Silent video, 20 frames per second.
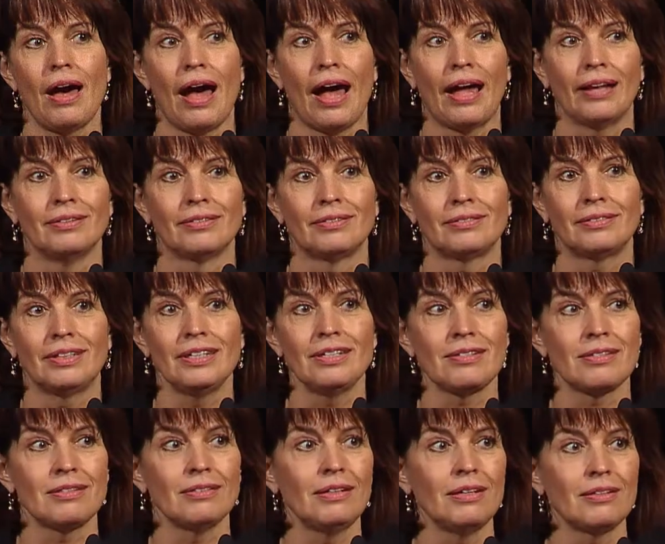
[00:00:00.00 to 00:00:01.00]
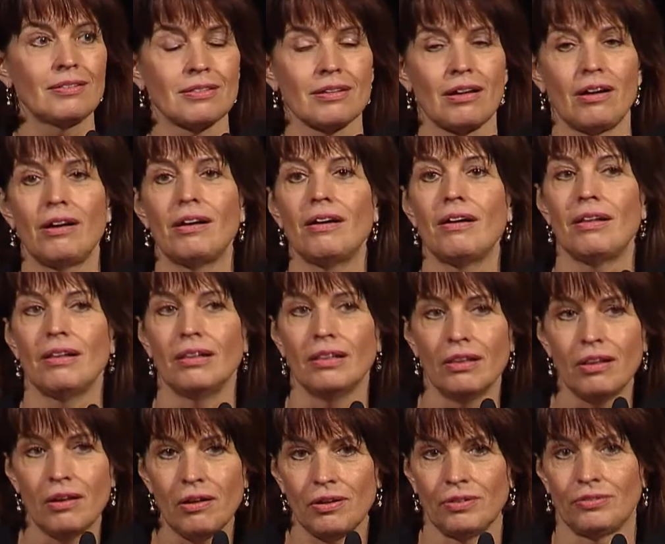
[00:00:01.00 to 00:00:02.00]
And this needs a
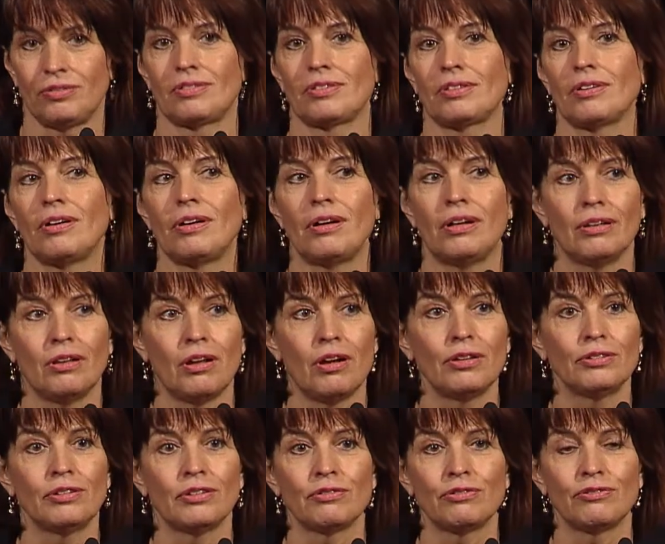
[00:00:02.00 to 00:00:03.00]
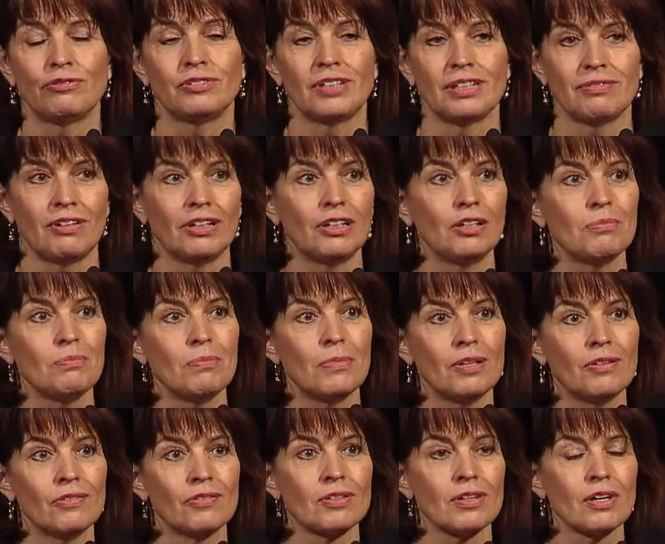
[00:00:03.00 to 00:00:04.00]
lot of
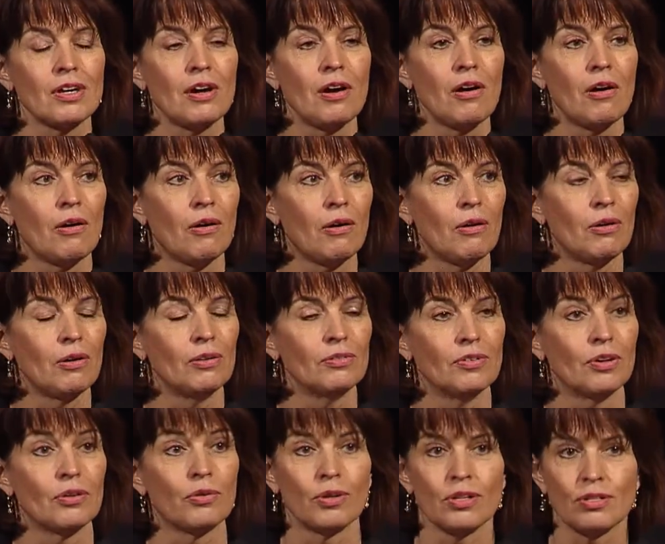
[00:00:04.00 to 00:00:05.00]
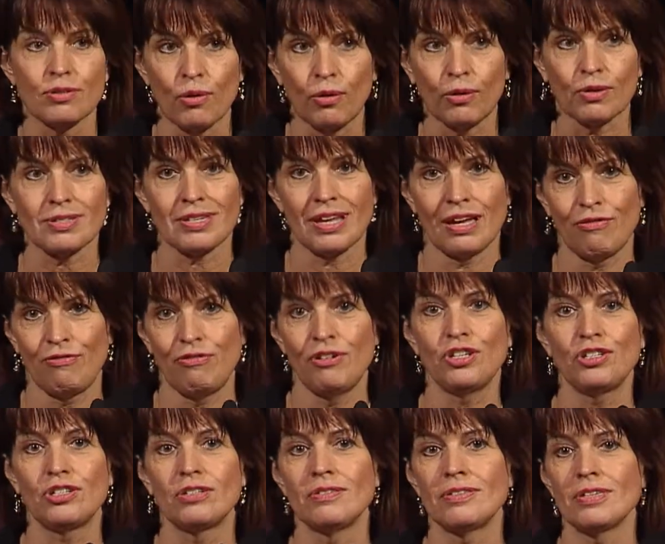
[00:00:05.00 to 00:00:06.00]
development on resource
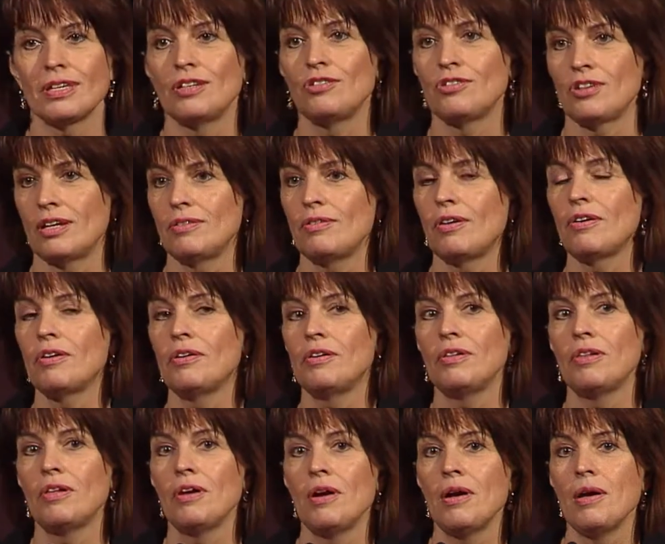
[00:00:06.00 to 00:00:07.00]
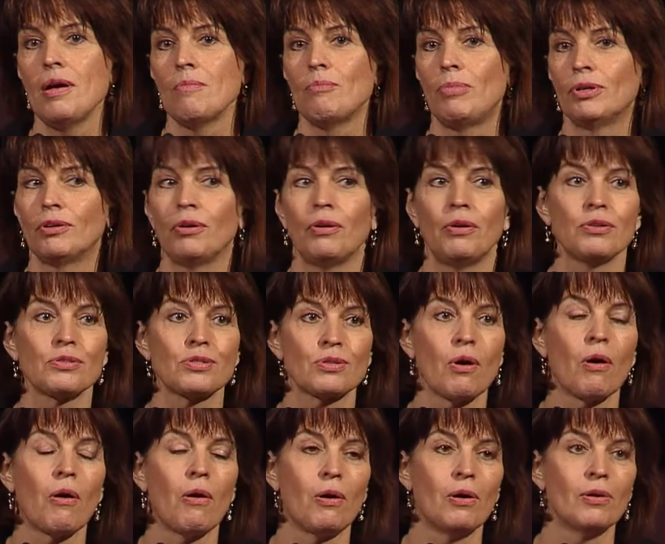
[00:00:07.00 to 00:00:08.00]
efficiency in general, but also
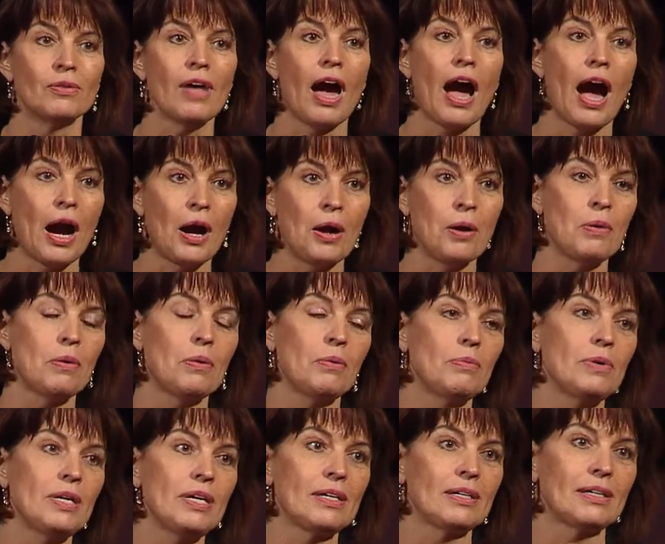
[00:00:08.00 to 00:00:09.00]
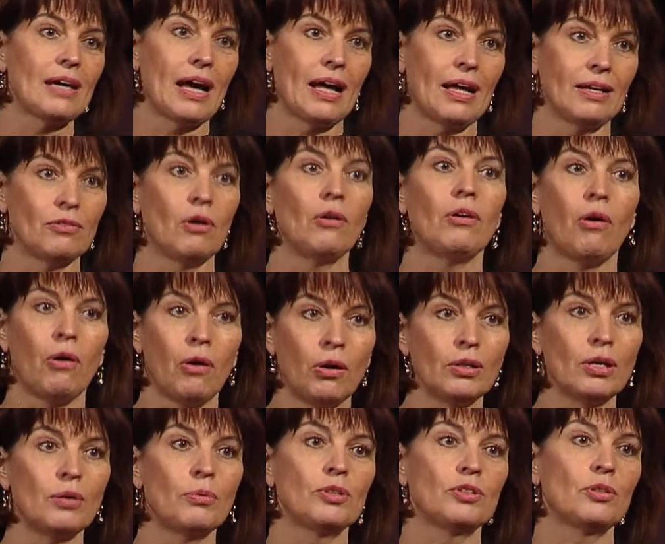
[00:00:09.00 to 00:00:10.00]
on how we can all
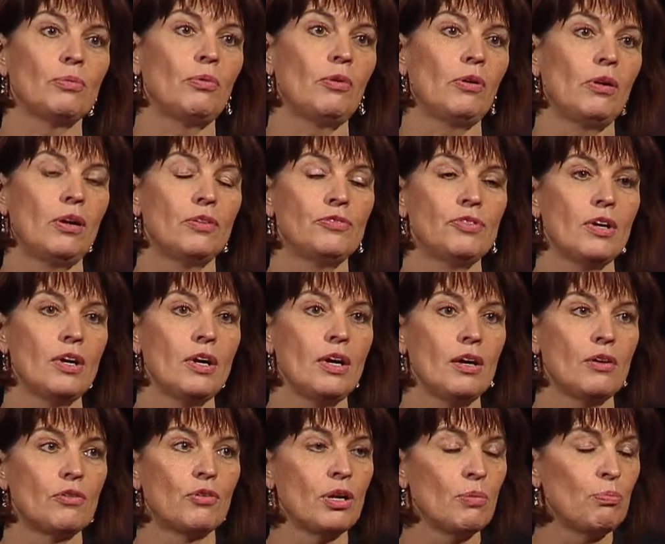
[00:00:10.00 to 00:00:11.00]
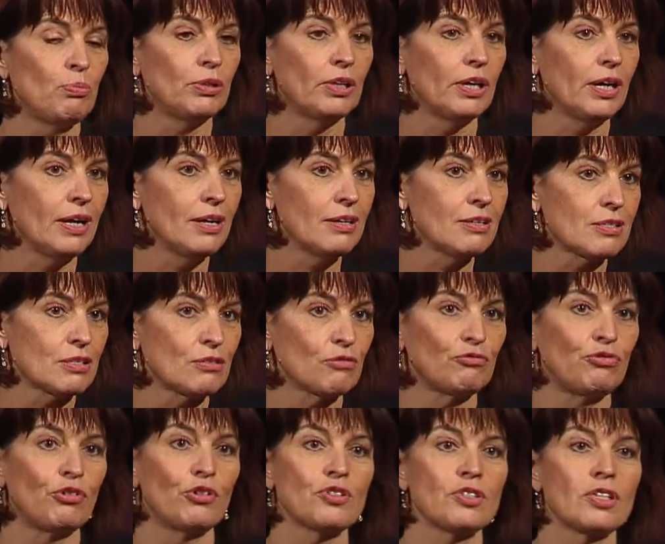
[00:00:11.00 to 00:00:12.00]
over the world replace
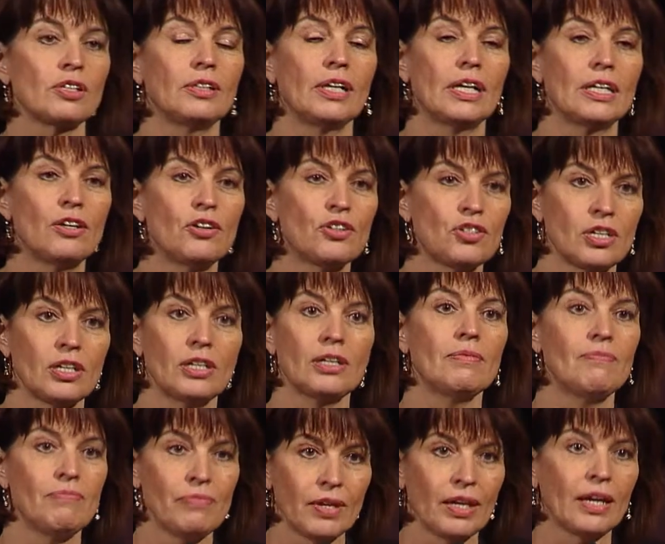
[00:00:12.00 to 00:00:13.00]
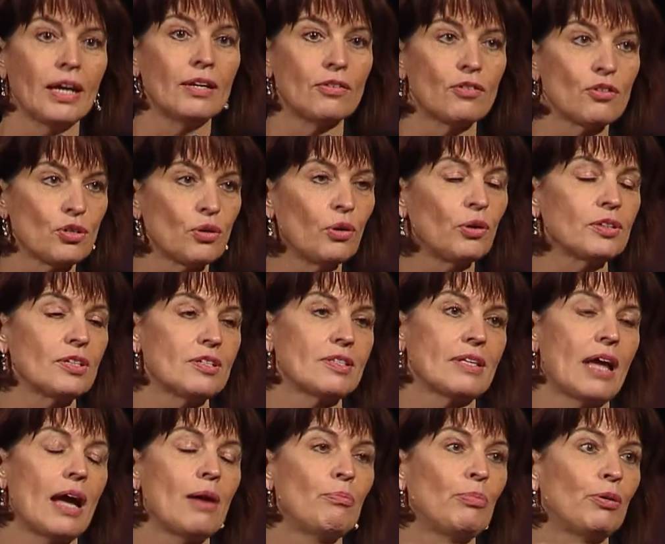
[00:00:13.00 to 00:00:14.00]
fossil energy in the shortest
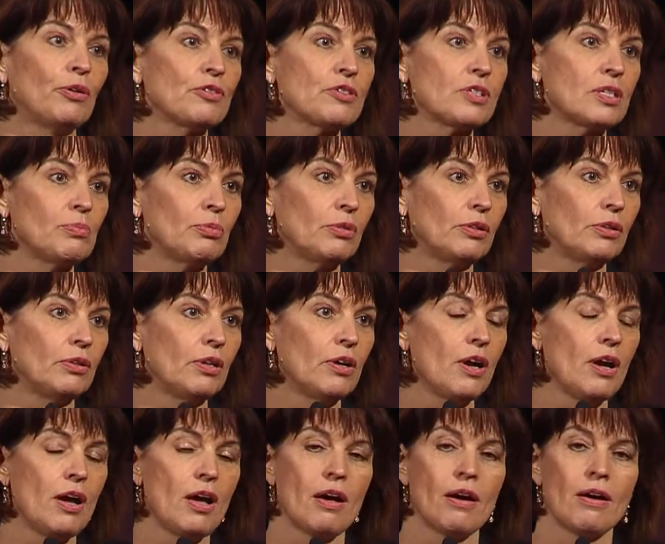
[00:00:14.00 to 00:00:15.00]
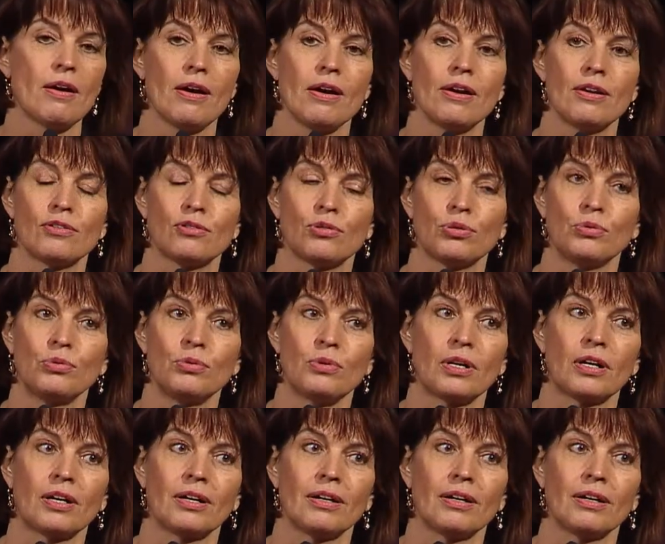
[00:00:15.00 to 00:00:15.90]
time possible to